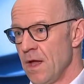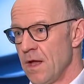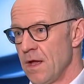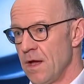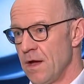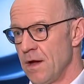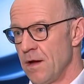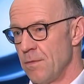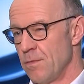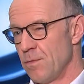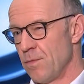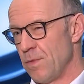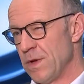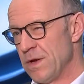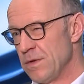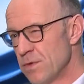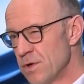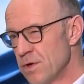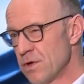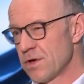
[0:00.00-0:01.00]
Um,
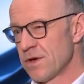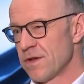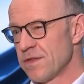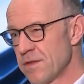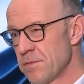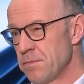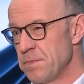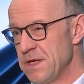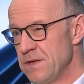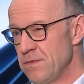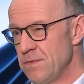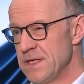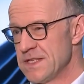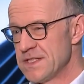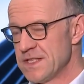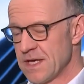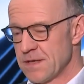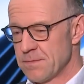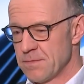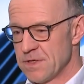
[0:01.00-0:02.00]
when we look at the BEV
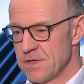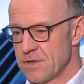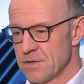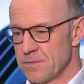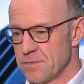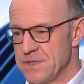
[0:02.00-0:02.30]
segment, look,